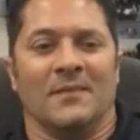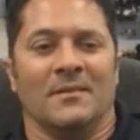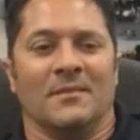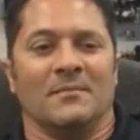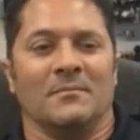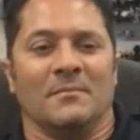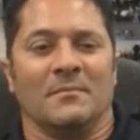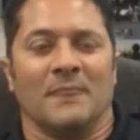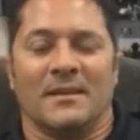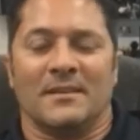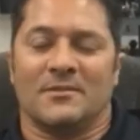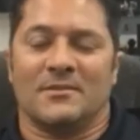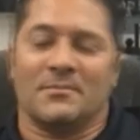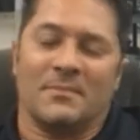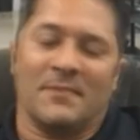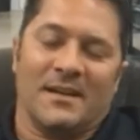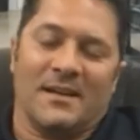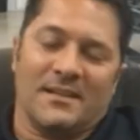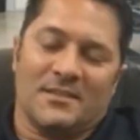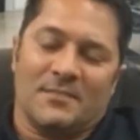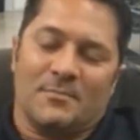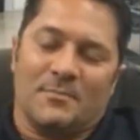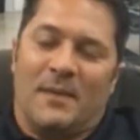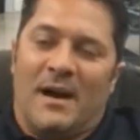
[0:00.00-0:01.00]
my
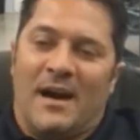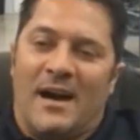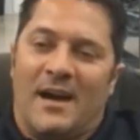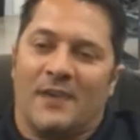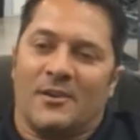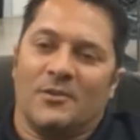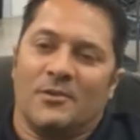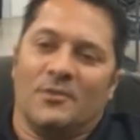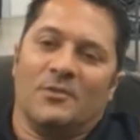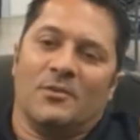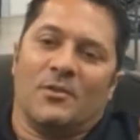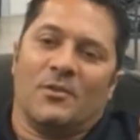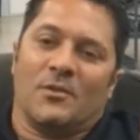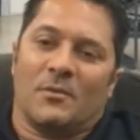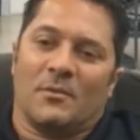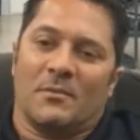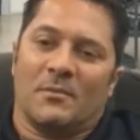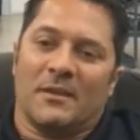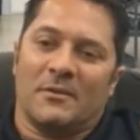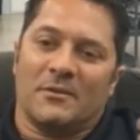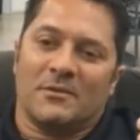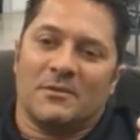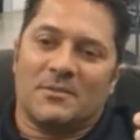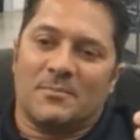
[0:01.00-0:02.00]
spotter, who
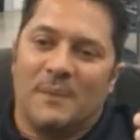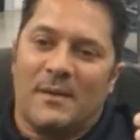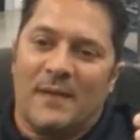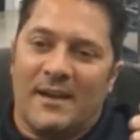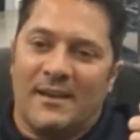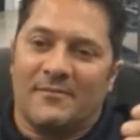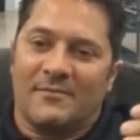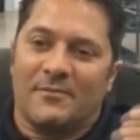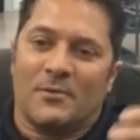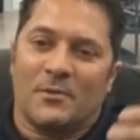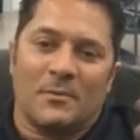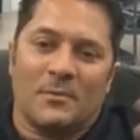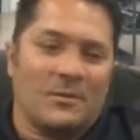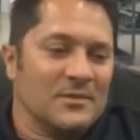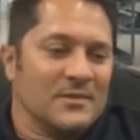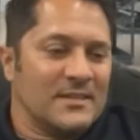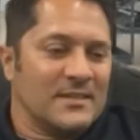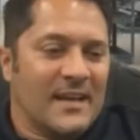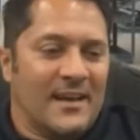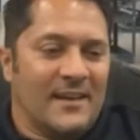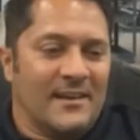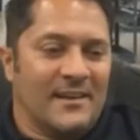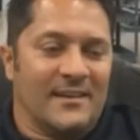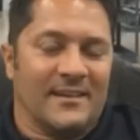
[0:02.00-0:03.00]
normally was spotting for me, was
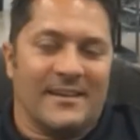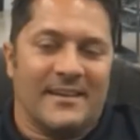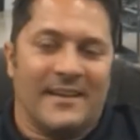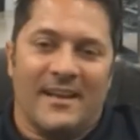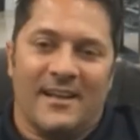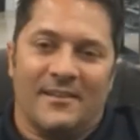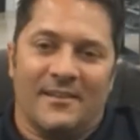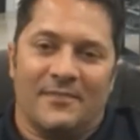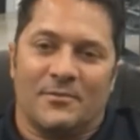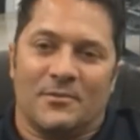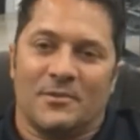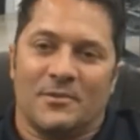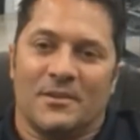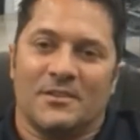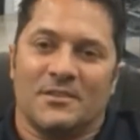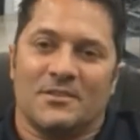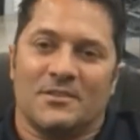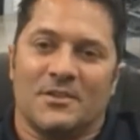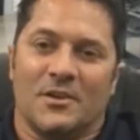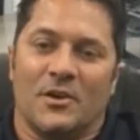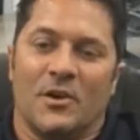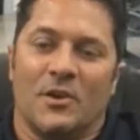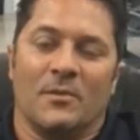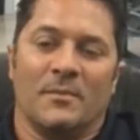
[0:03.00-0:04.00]
out in California,
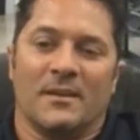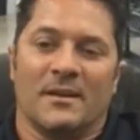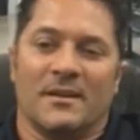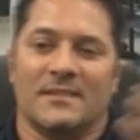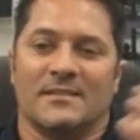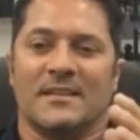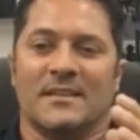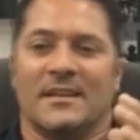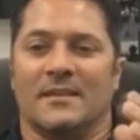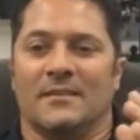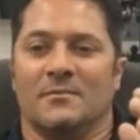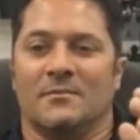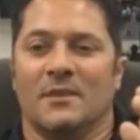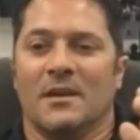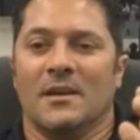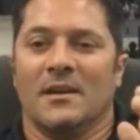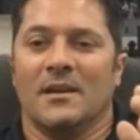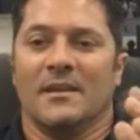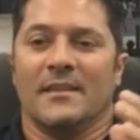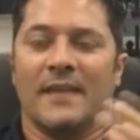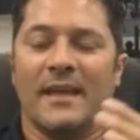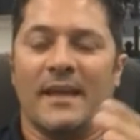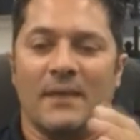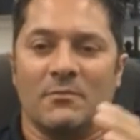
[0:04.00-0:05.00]
Sonoma, because
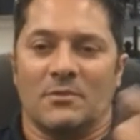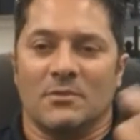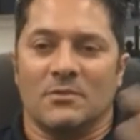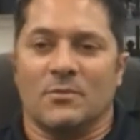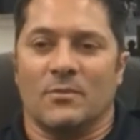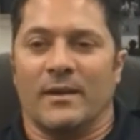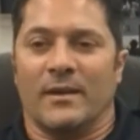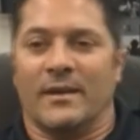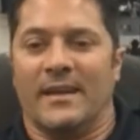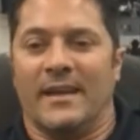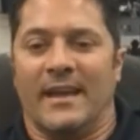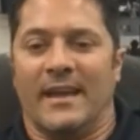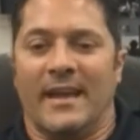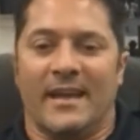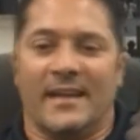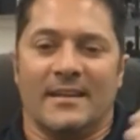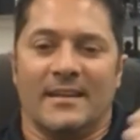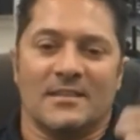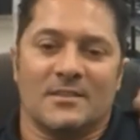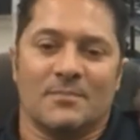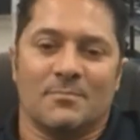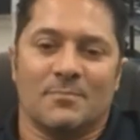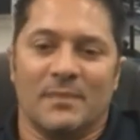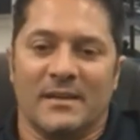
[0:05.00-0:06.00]
that was when they had to
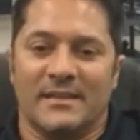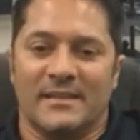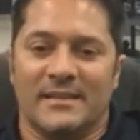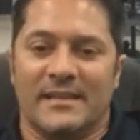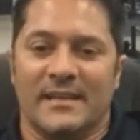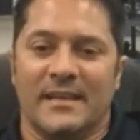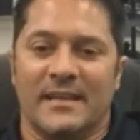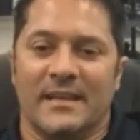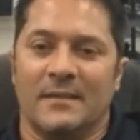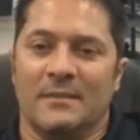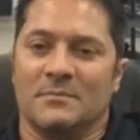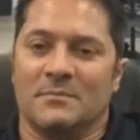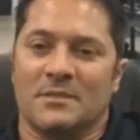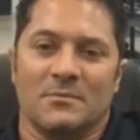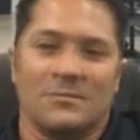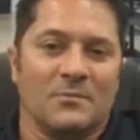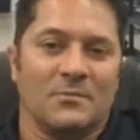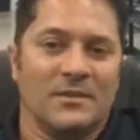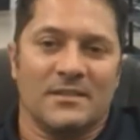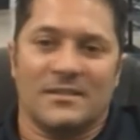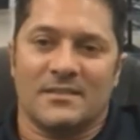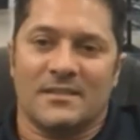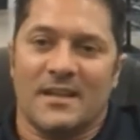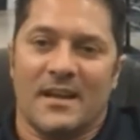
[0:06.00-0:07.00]
split teams, and
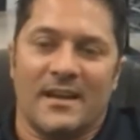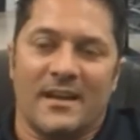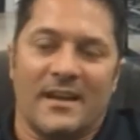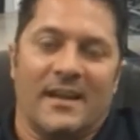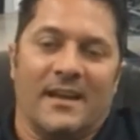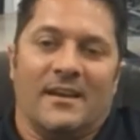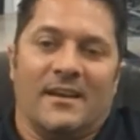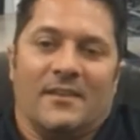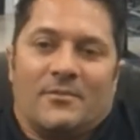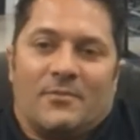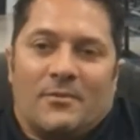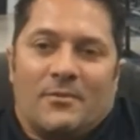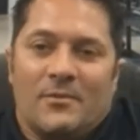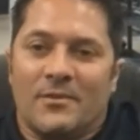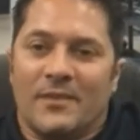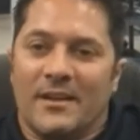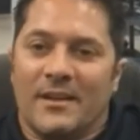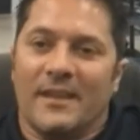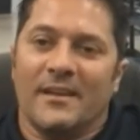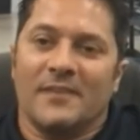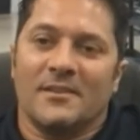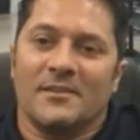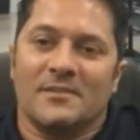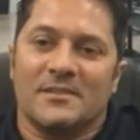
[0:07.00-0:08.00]
we just kind of had a thrown
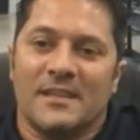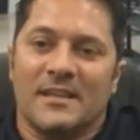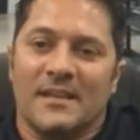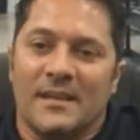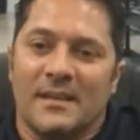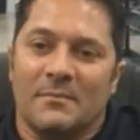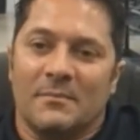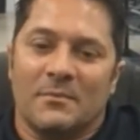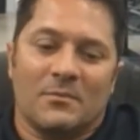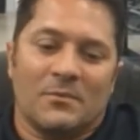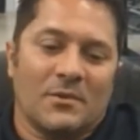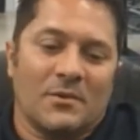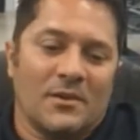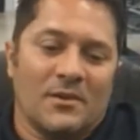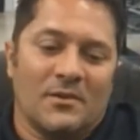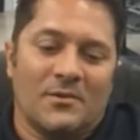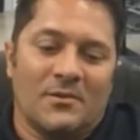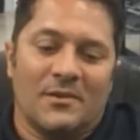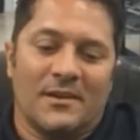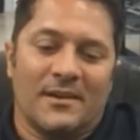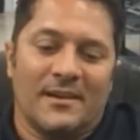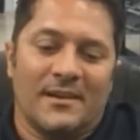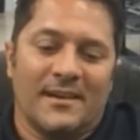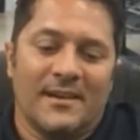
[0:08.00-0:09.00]
together team, and we're
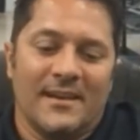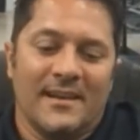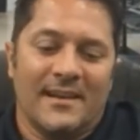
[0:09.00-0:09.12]
going,